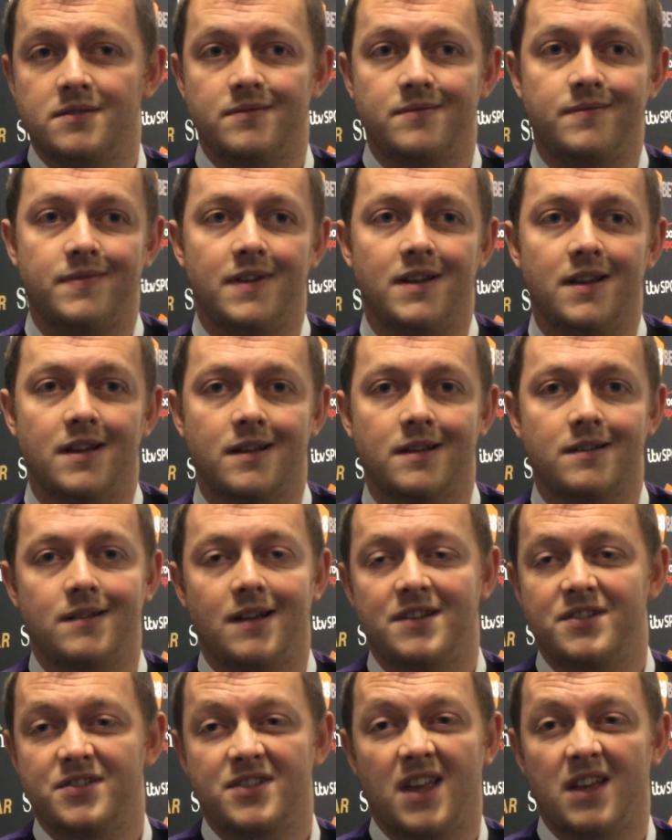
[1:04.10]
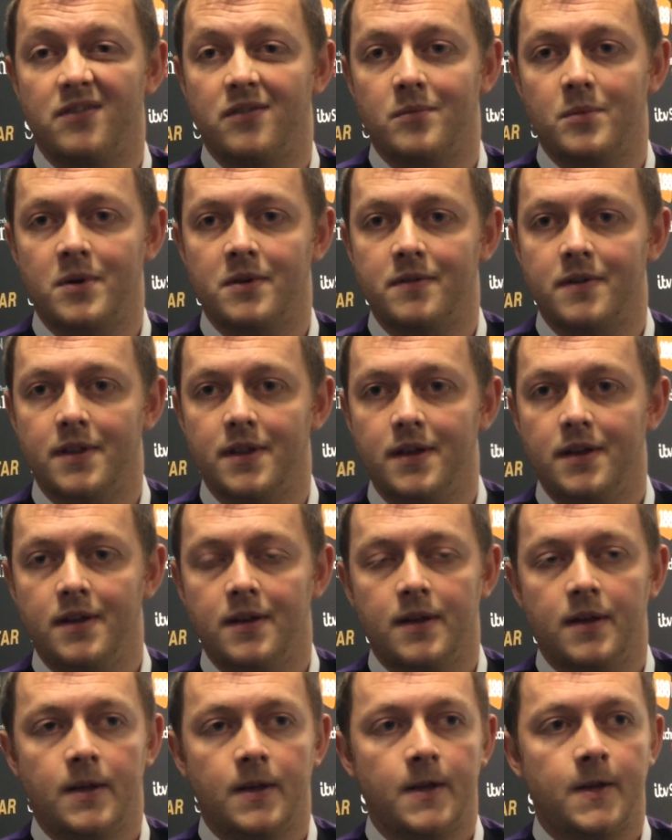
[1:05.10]
and feel like I just gave him it, really.
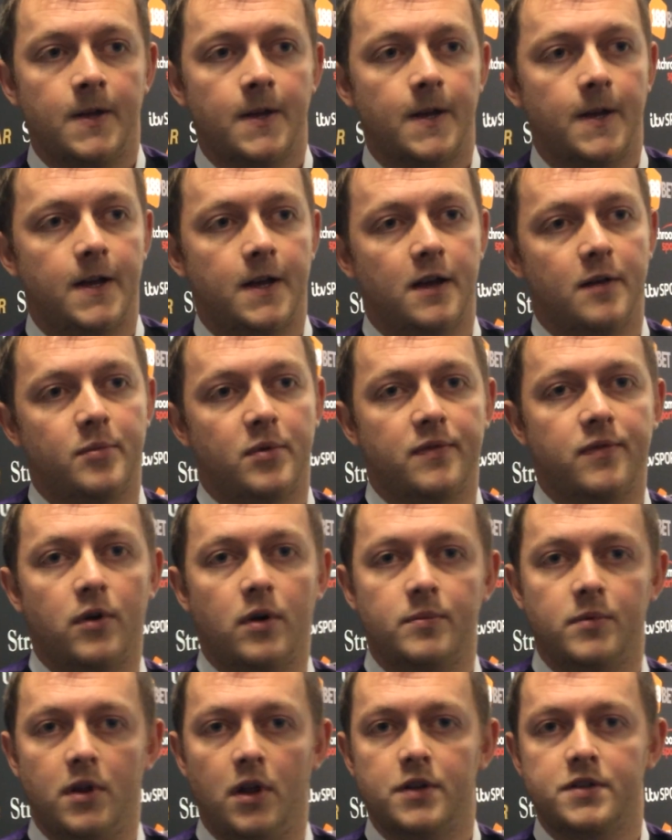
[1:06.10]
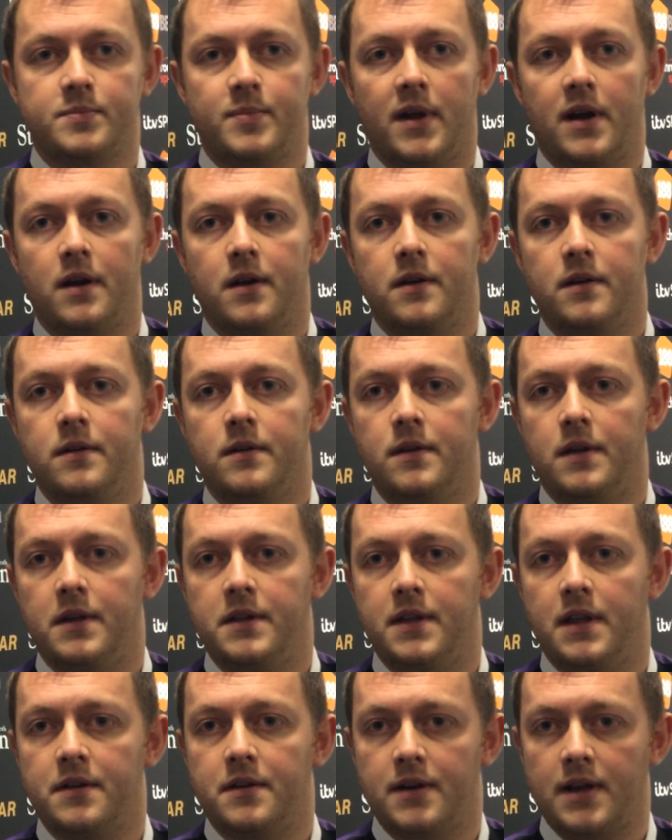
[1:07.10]
Performed lots better
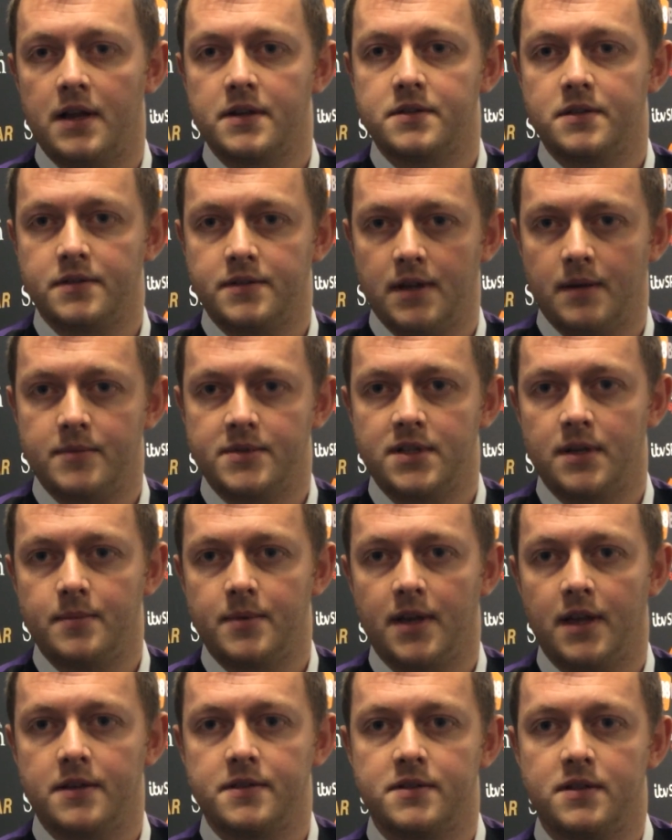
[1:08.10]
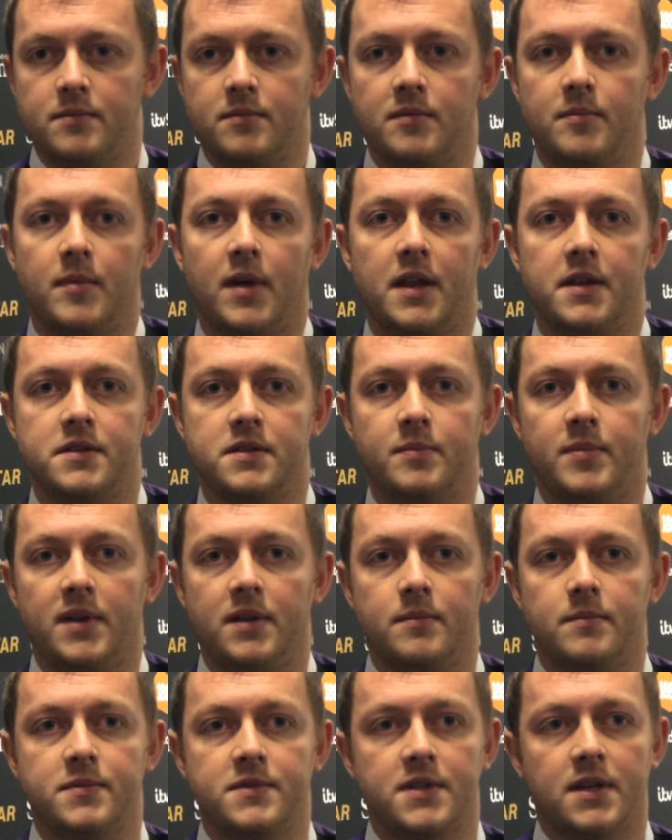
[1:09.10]
in the international championship against him and managed to
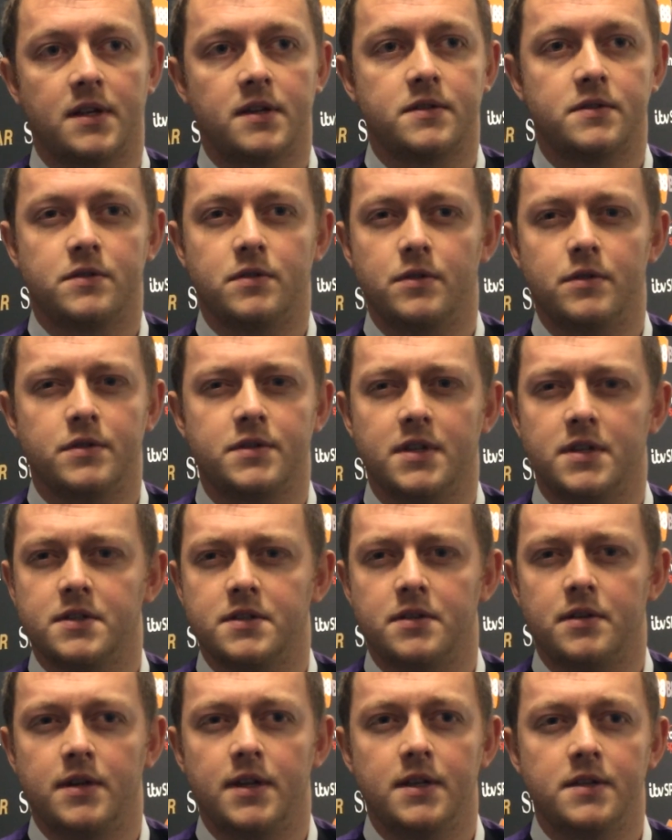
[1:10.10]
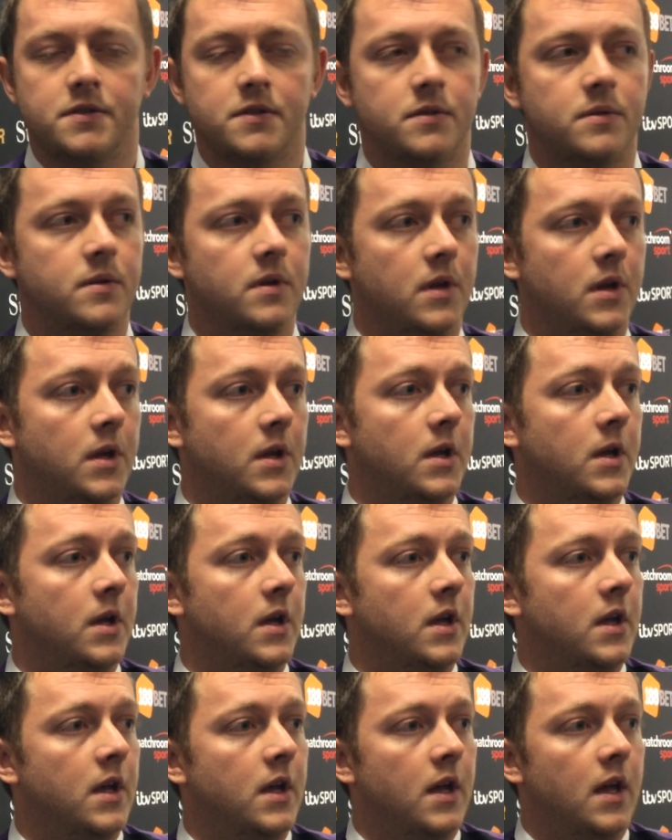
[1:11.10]
beat him 6-2 or 6-3. So
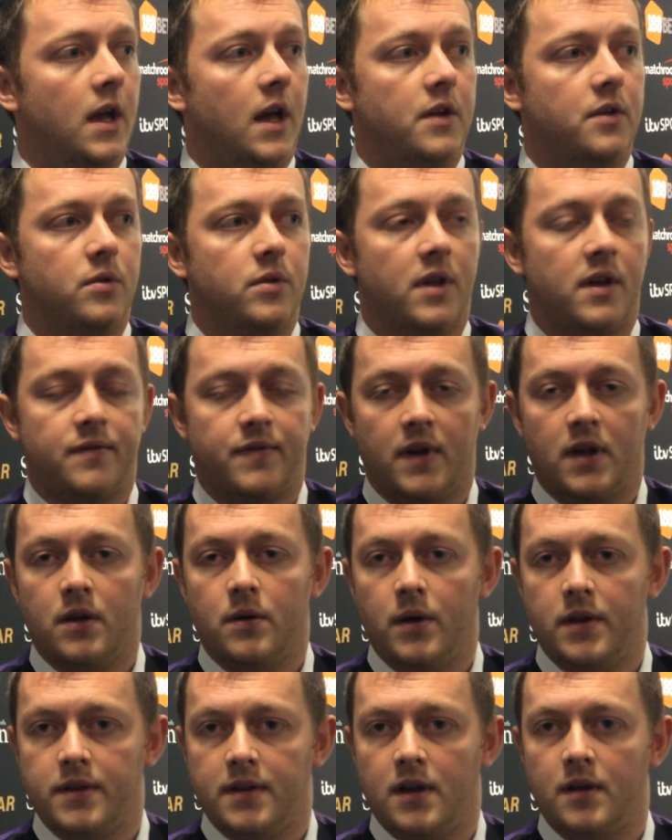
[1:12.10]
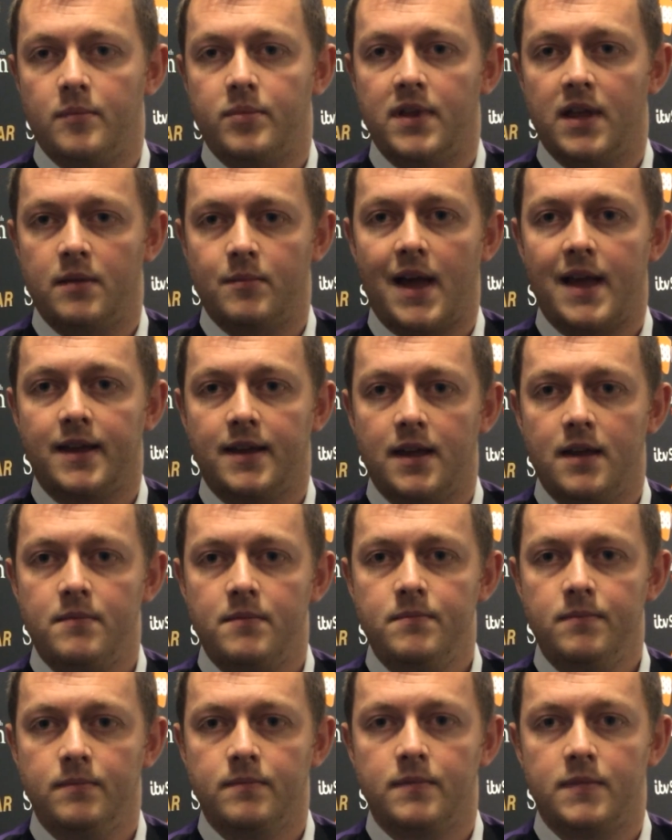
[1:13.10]
I know that if I can go out there and play my
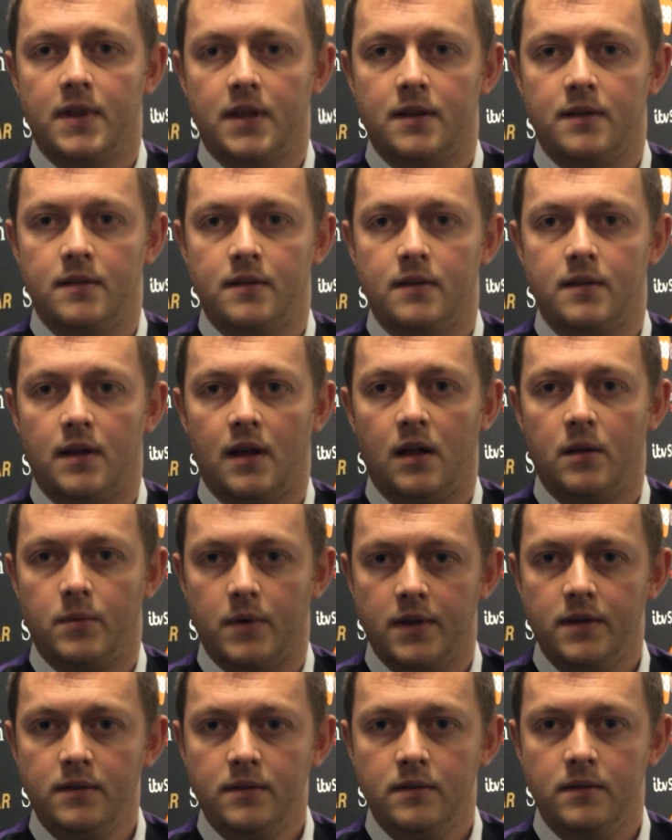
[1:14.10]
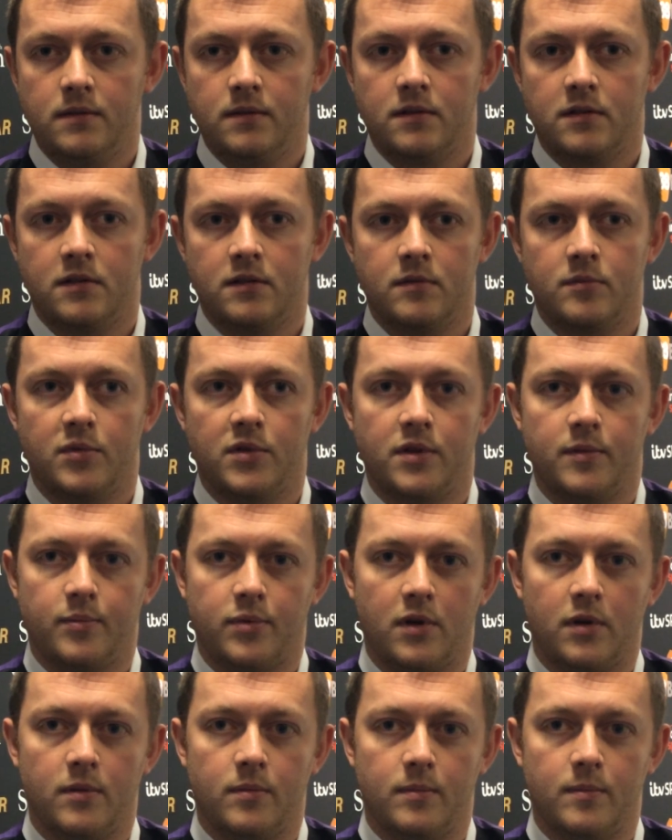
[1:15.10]
game, then I'll win. But the
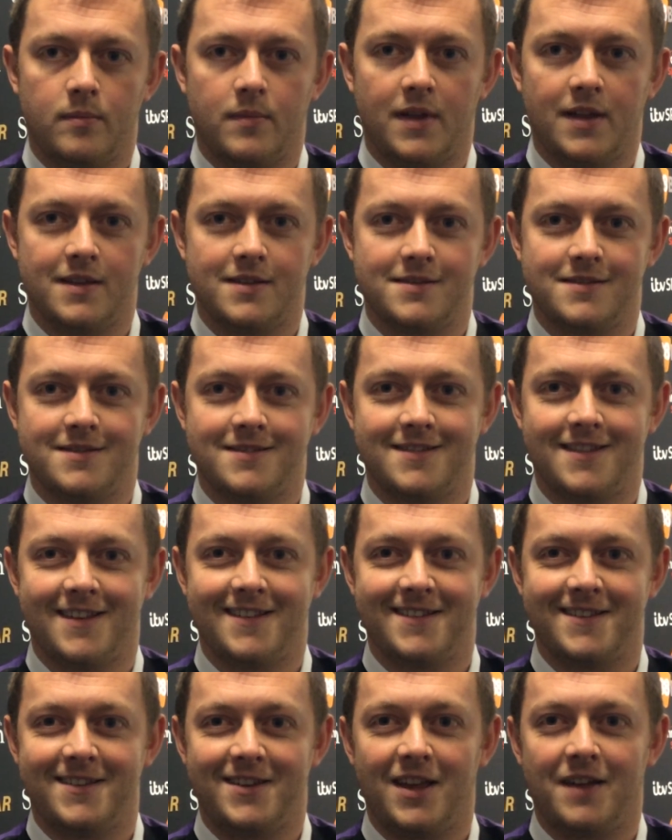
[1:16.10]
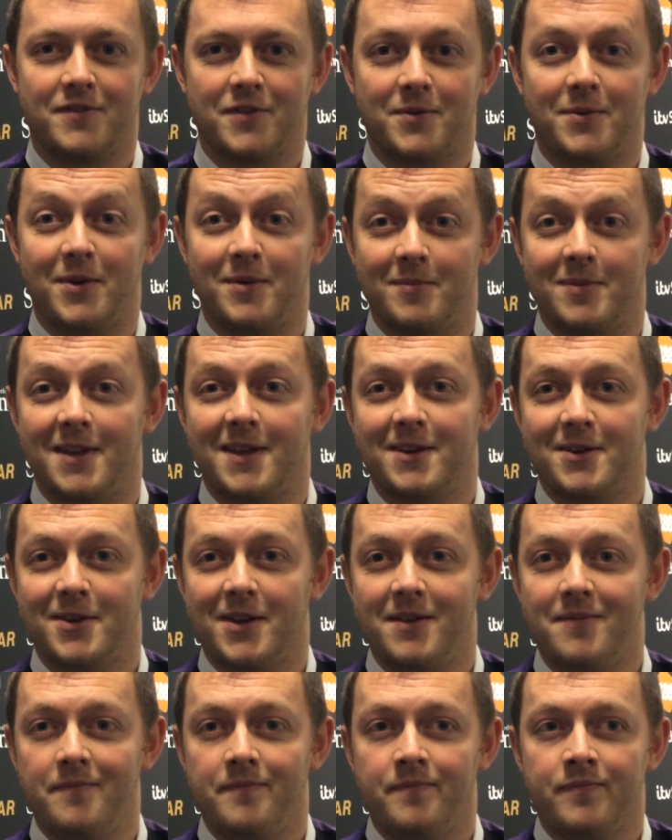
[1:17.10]
problem is that you have to go out and play your
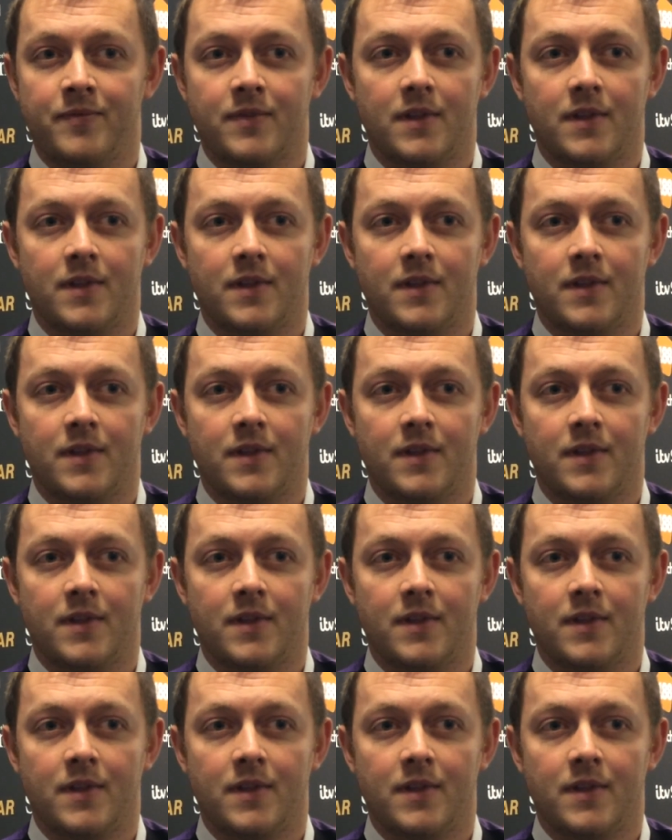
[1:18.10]
game.